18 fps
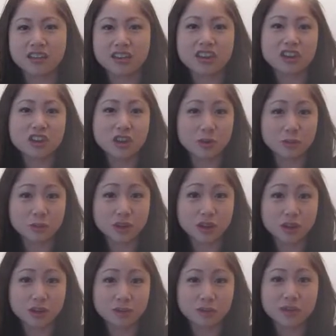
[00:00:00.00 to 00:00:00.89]
like Nom
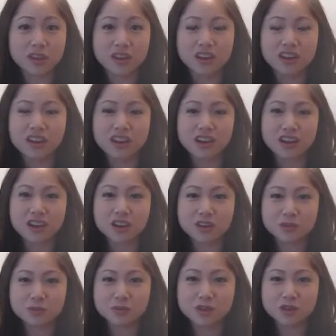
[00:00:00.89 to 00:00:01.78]
Nom.
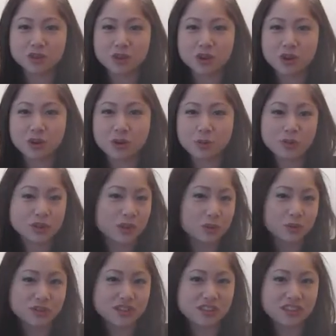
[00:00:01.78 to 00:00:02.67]
But
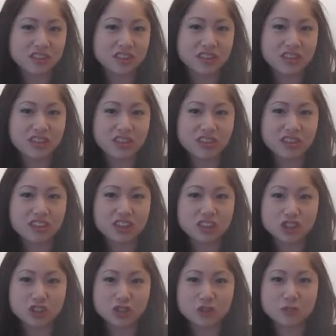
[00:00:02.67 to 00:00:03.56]
there wasn't anything
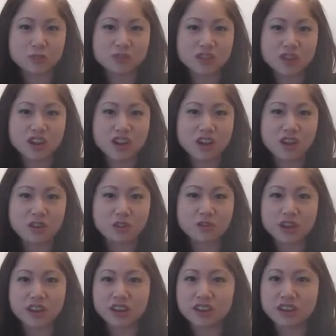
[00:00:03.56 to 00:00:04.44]
in terms
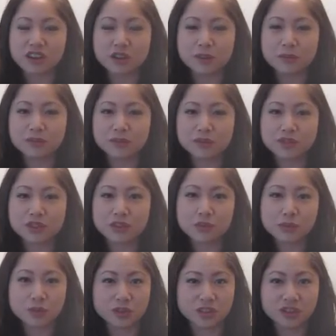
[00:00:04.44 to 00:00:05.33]
of like a
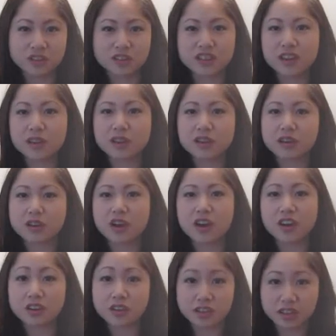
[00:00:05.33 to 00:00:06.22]
real like
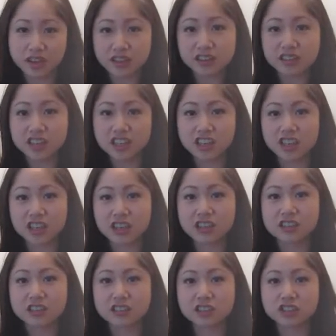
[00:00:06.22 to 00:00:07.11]

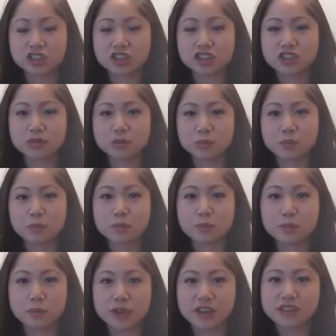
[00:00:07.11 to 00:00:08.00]
authentic, just
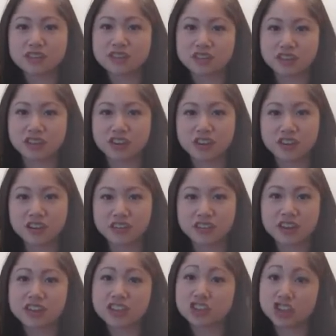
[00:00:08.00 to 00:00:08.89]
based
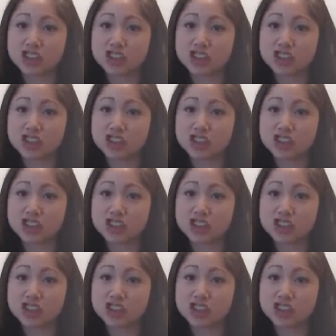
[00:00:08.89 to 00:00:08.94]
on like